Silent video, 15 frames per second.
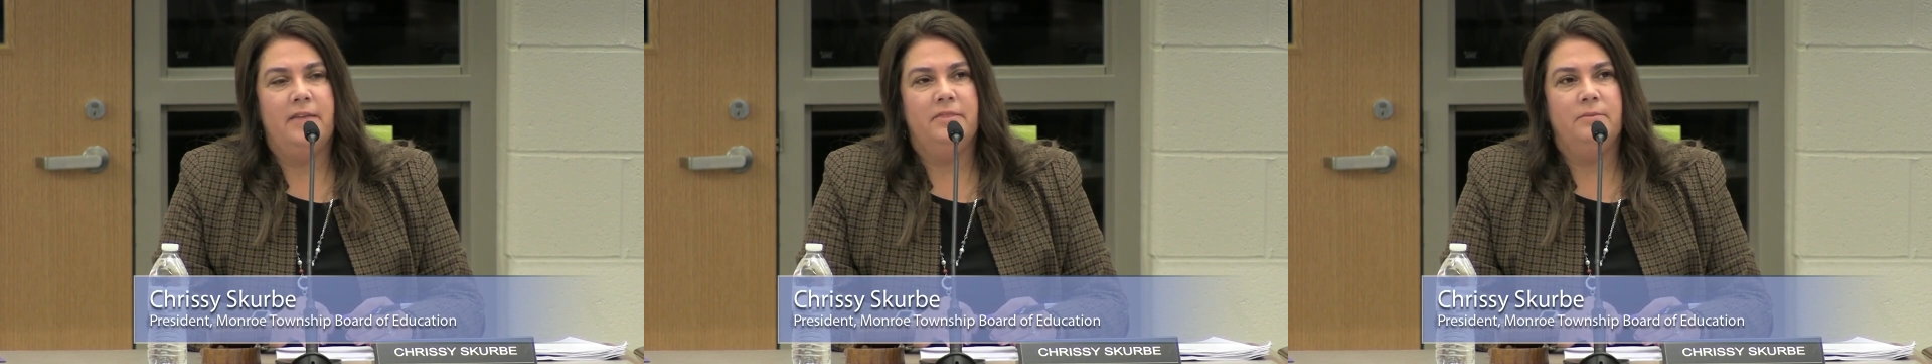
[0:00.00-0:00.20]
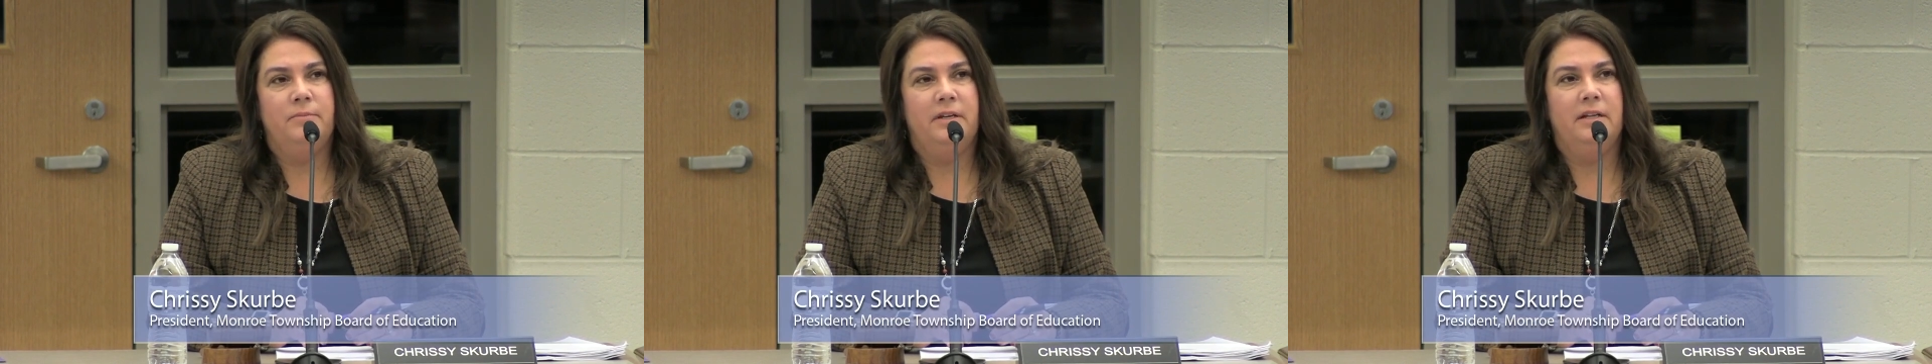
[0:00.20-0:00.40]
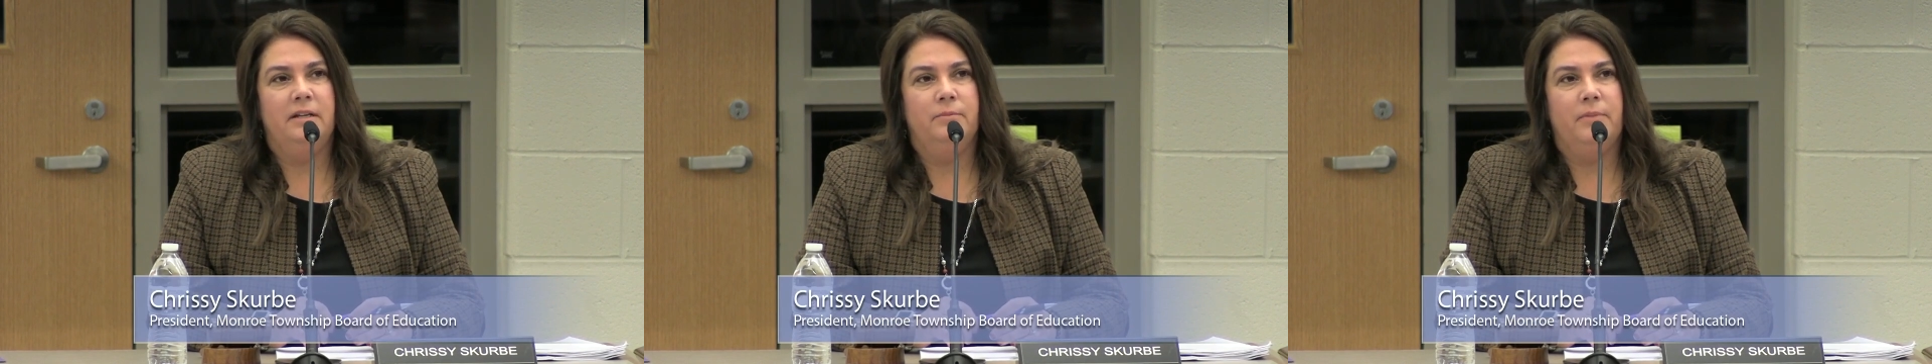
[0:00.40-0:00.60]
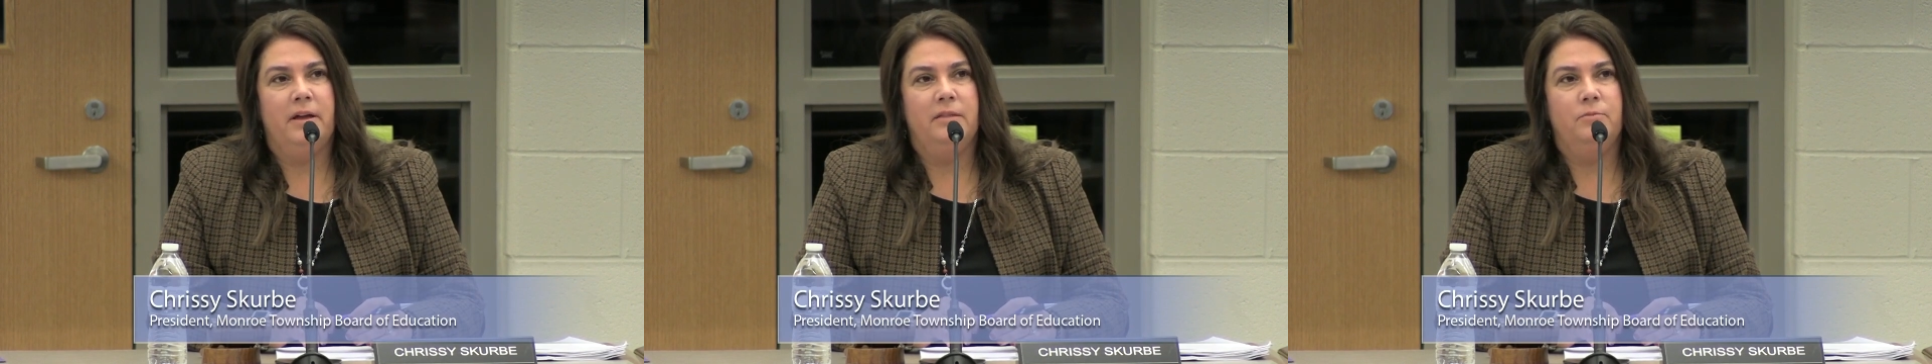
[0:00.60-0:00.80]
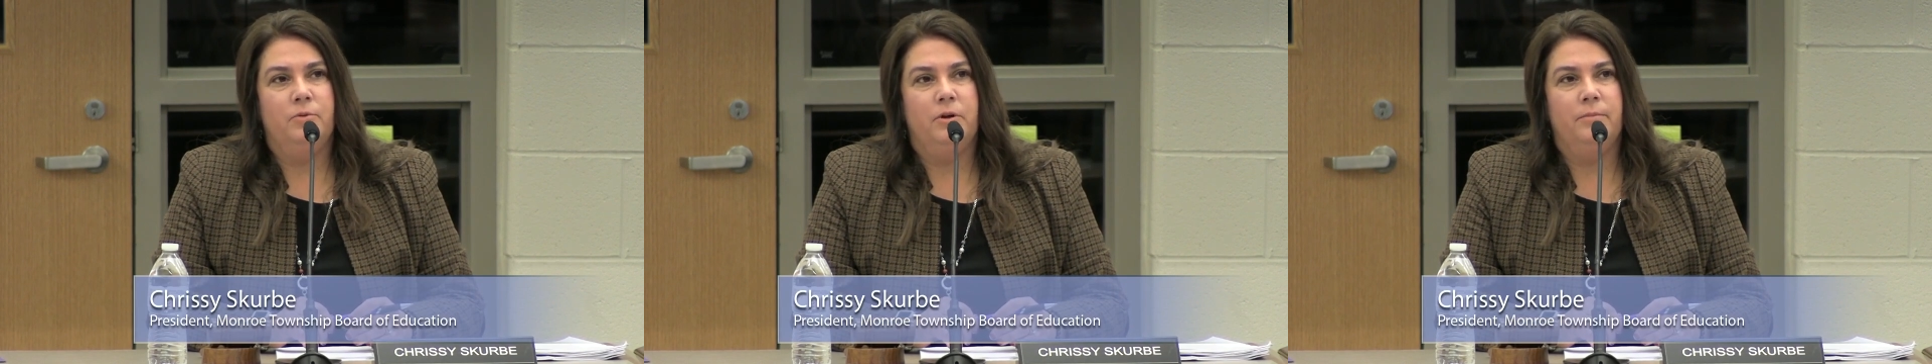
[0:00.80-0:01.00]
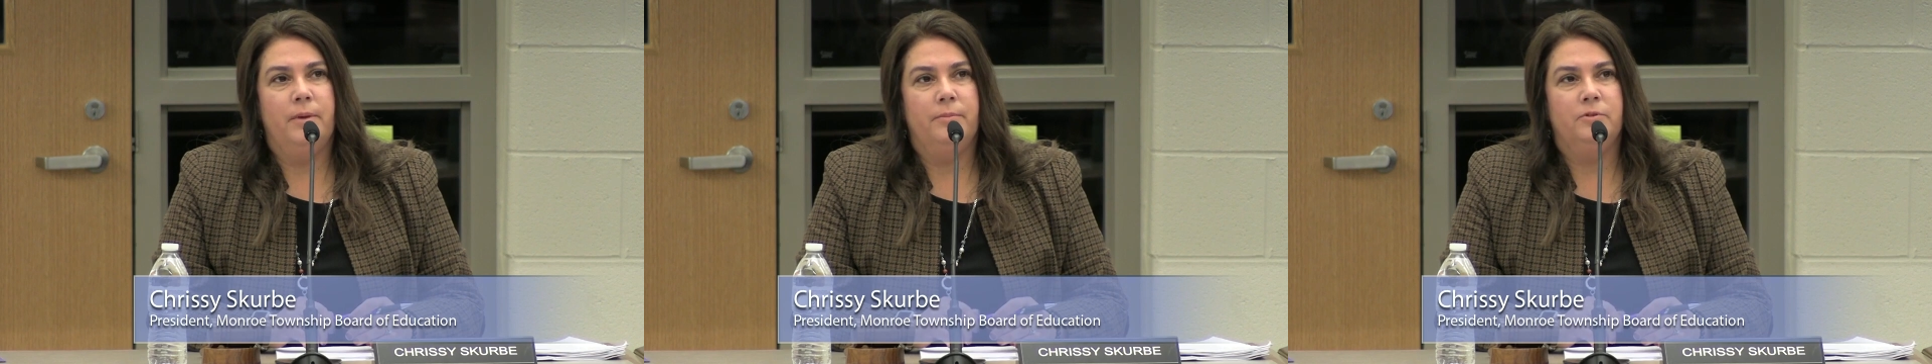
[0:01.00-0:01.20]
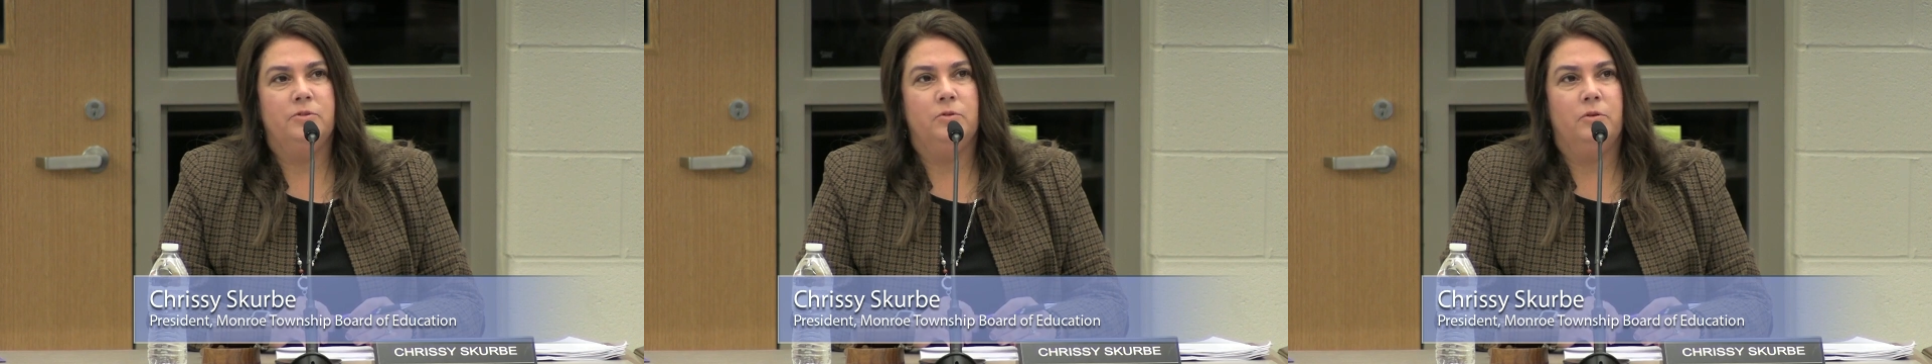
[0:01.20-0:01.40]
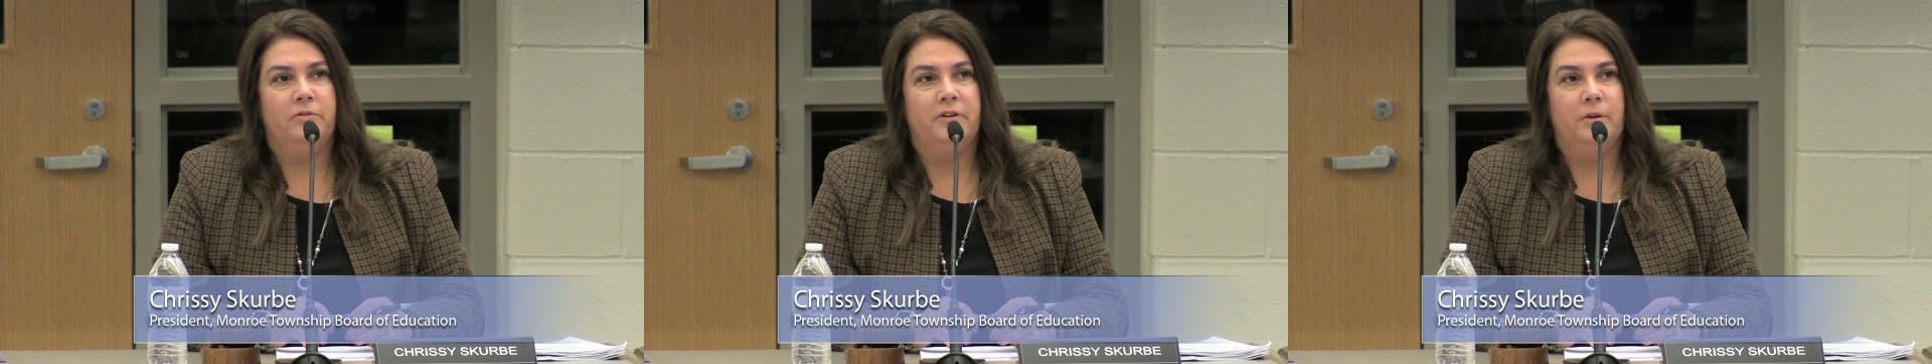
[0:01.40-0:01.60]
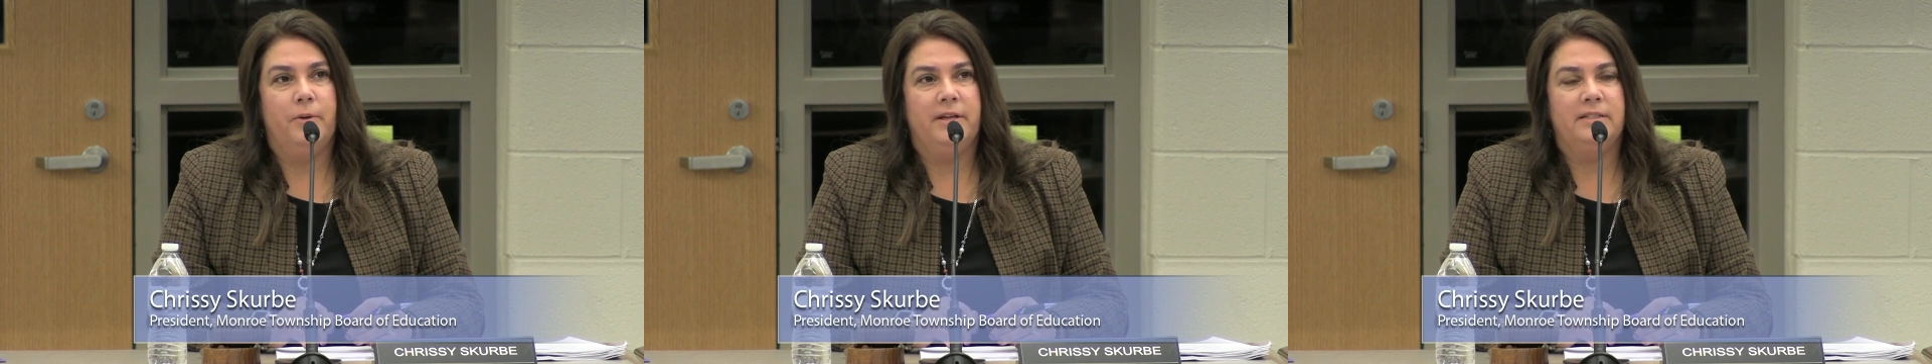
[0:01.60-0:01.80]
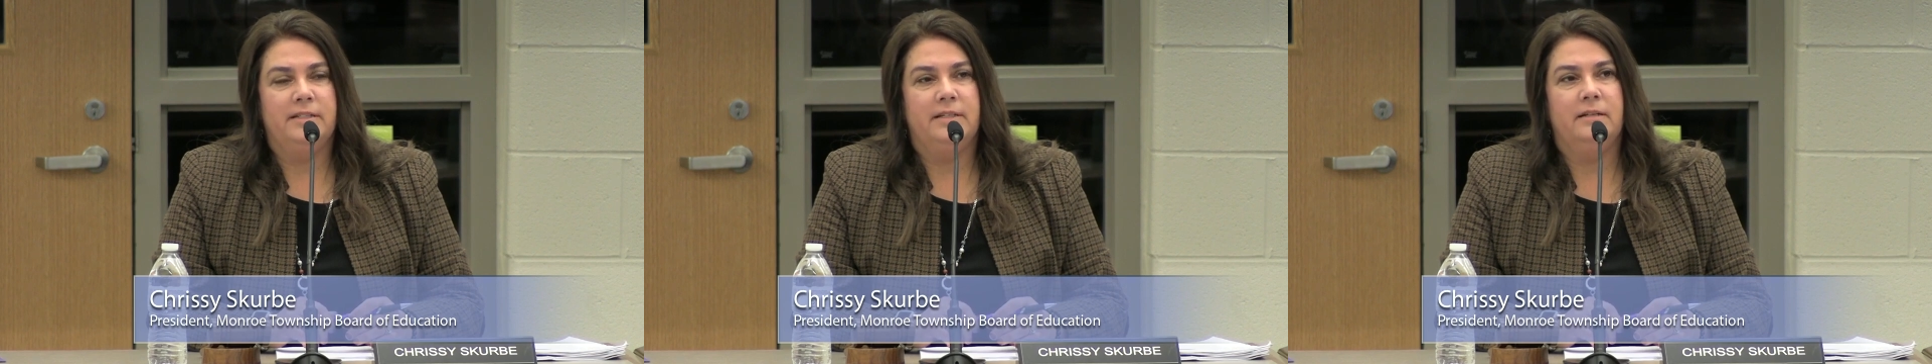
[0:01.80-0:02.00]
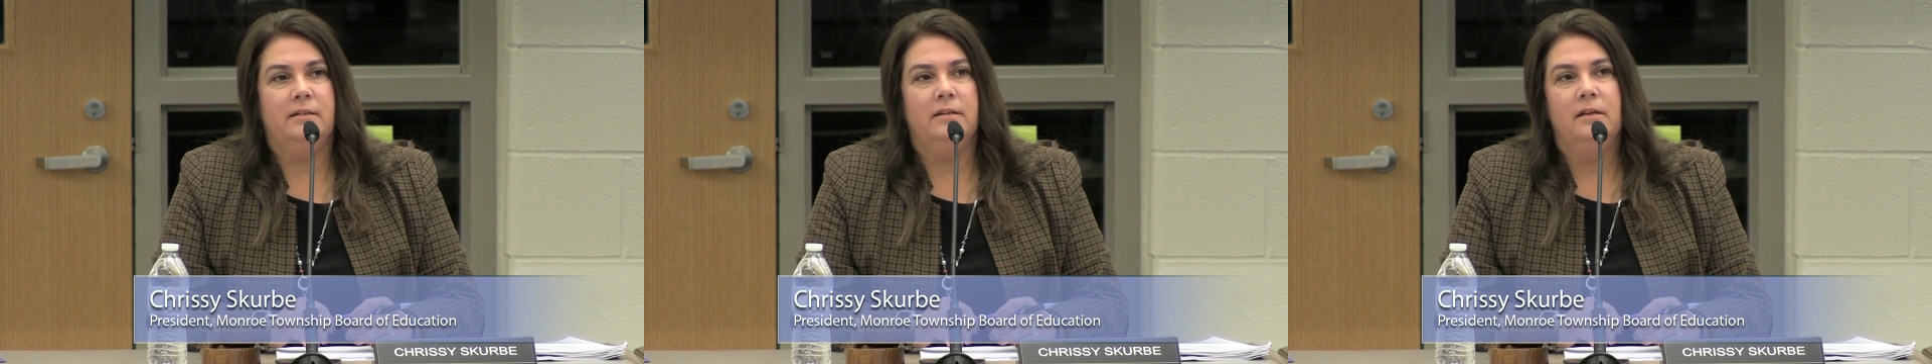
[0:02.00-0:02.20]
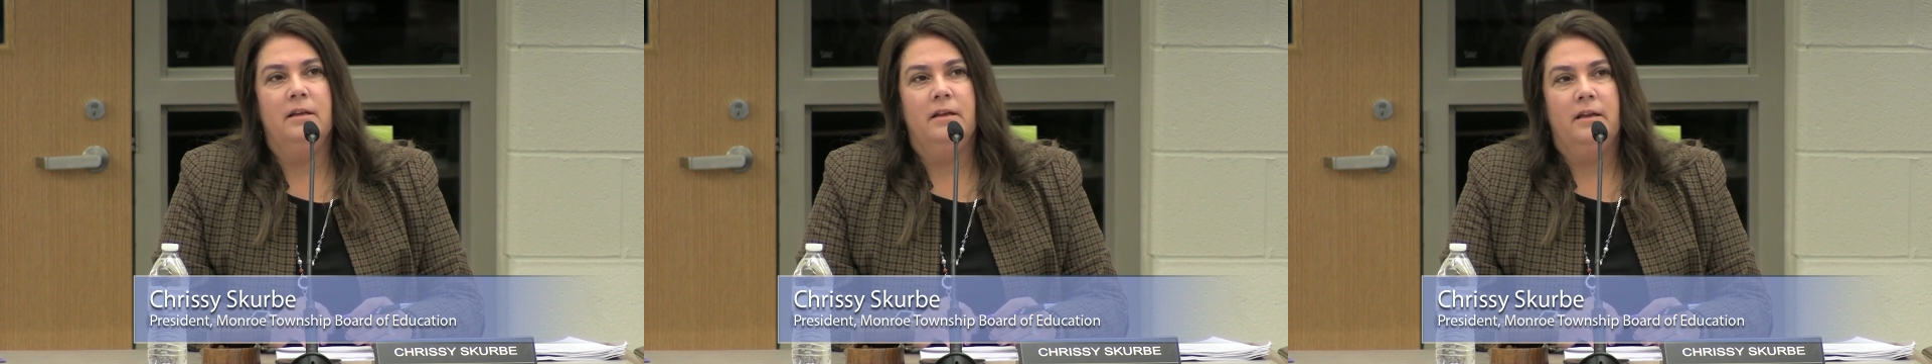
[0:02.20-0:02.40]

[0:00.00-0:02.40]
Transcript: at the meeting by the board members or requested.